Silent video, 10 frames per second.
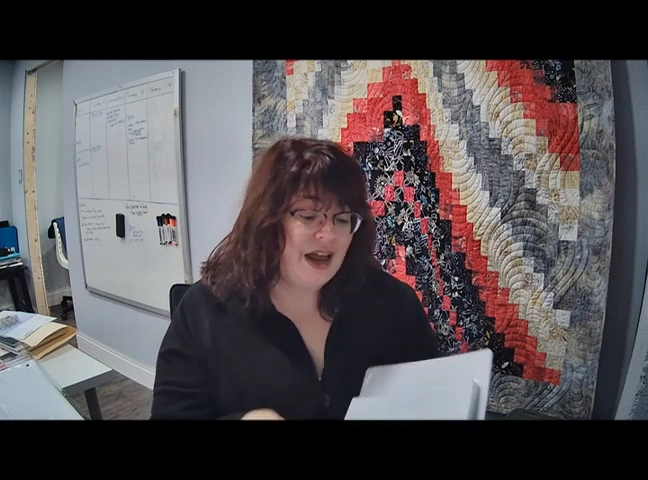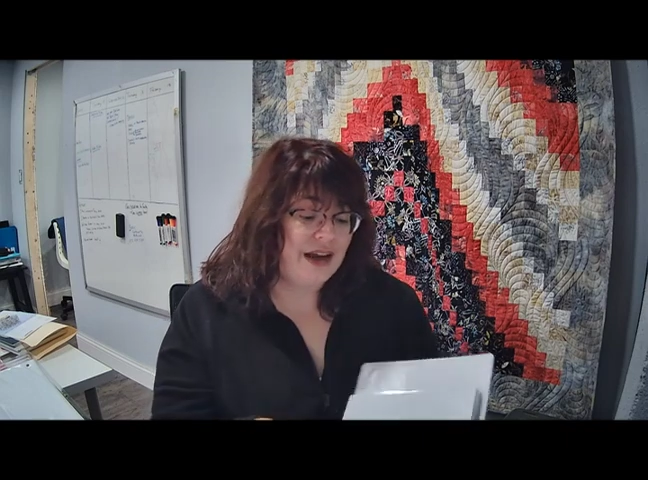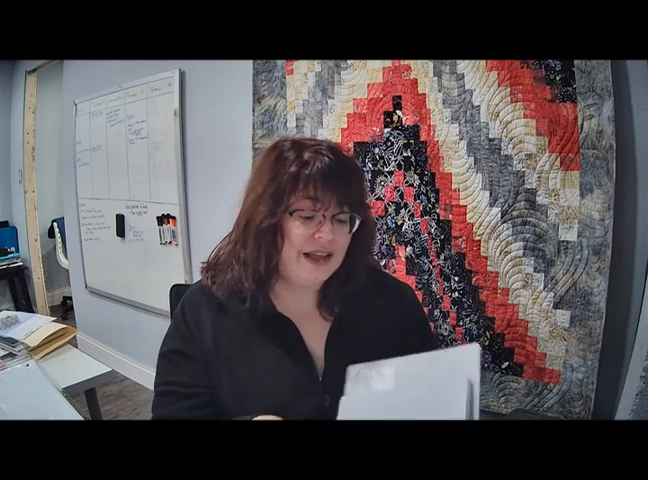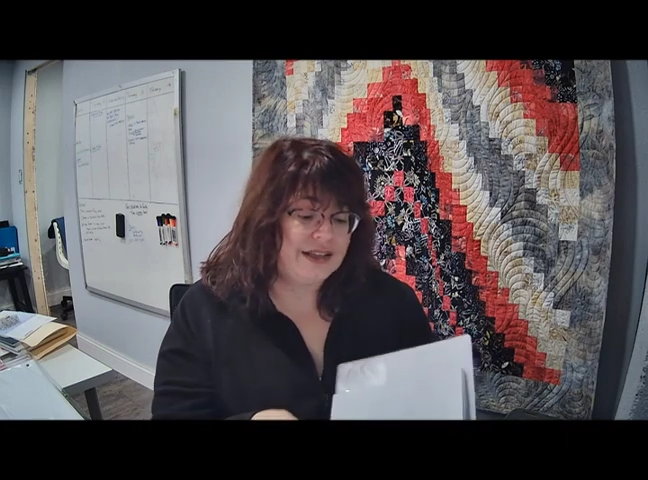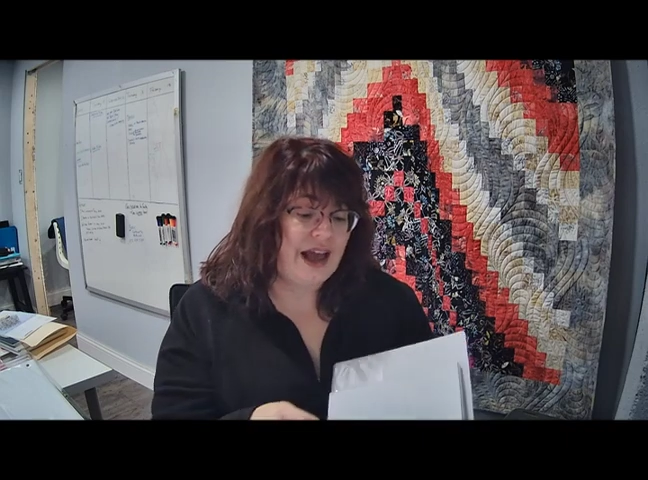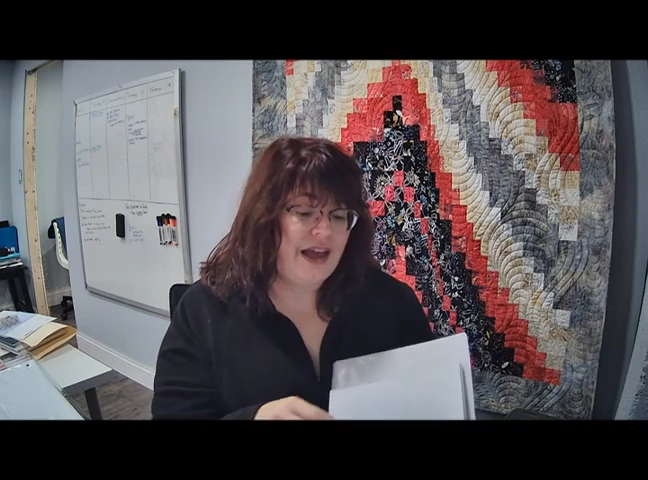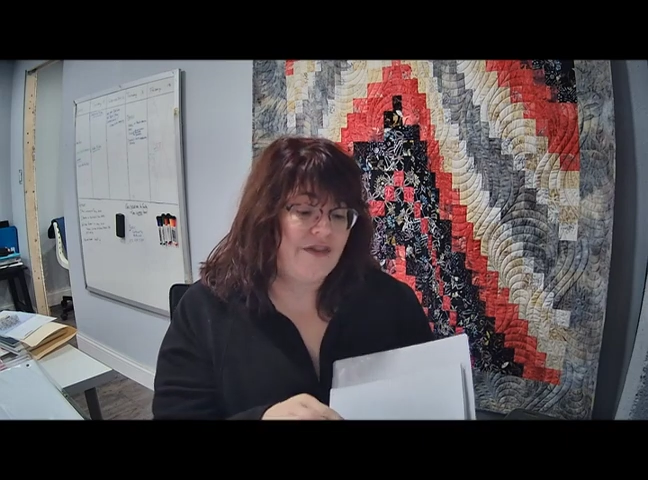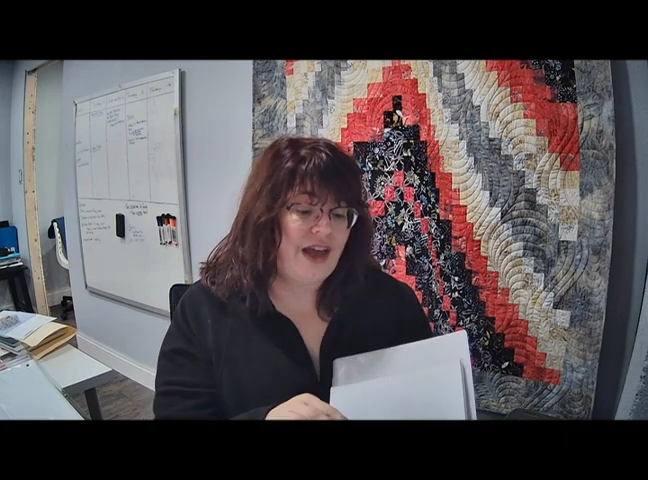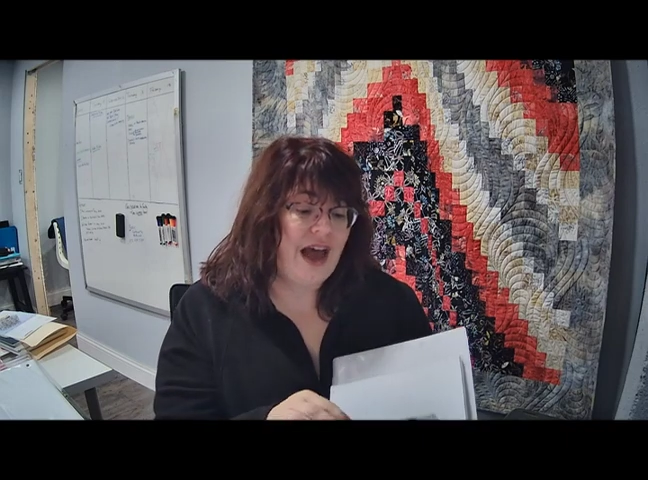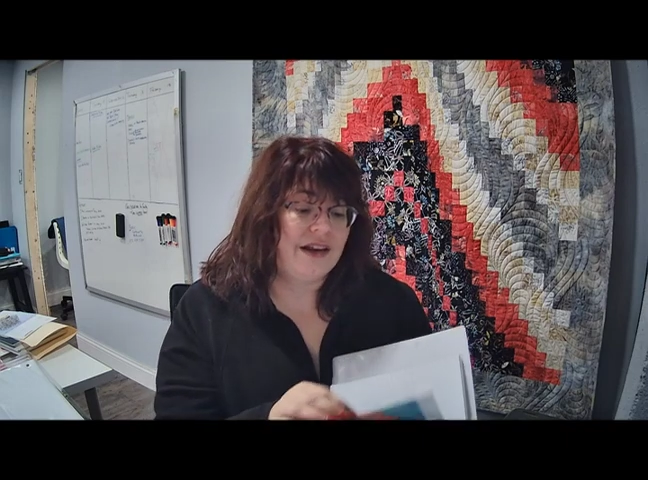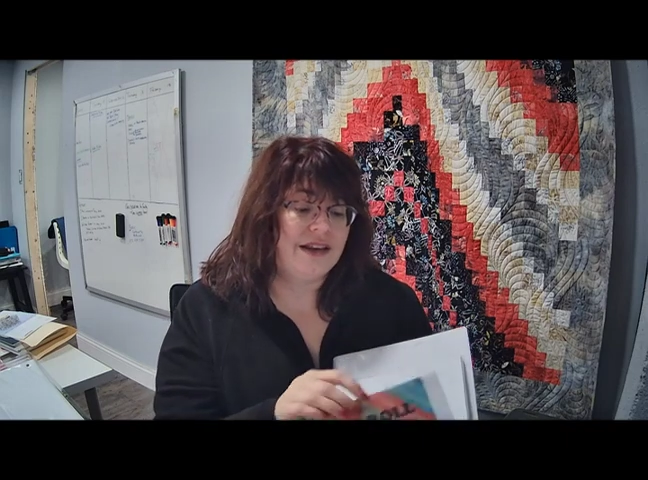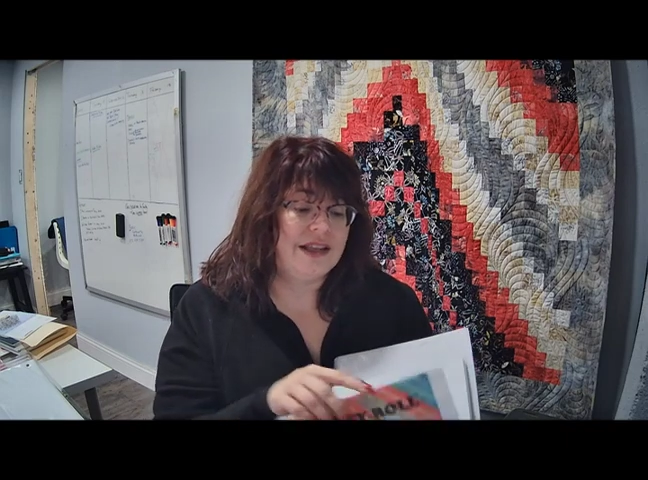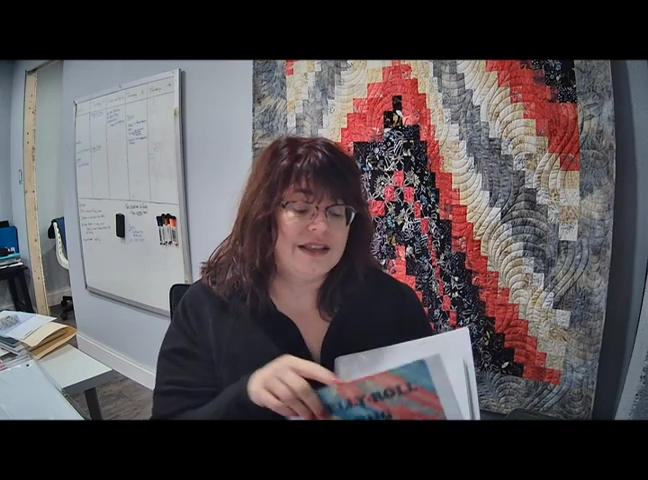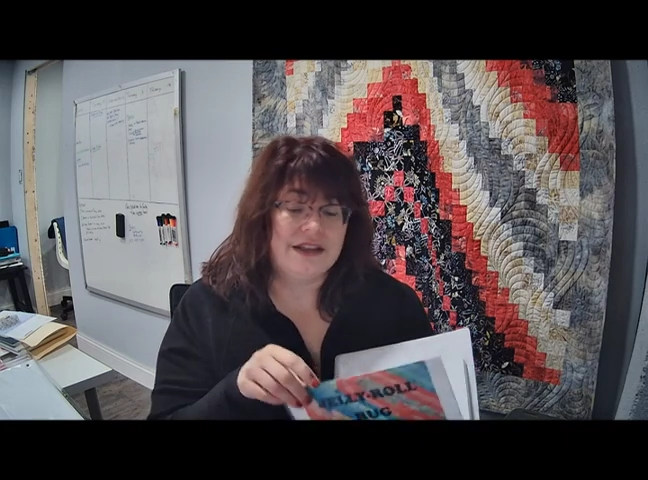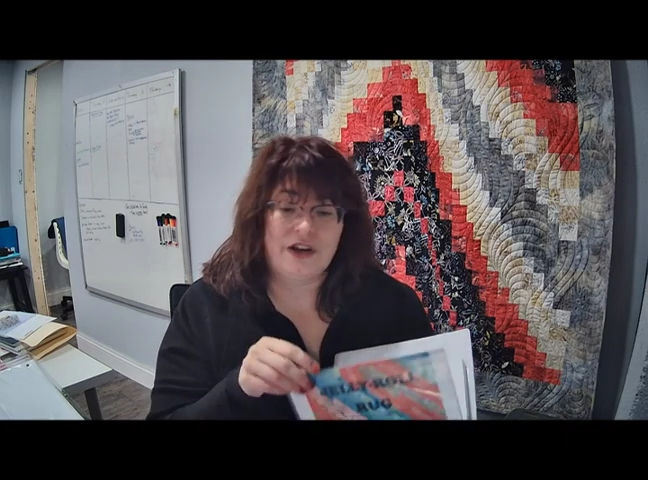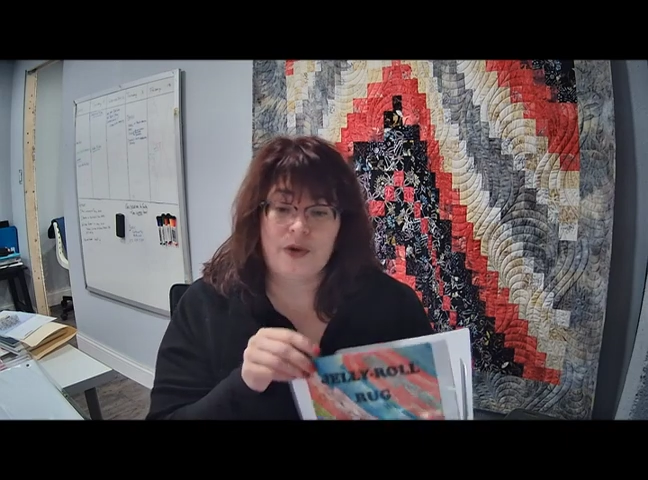is I have gotten these little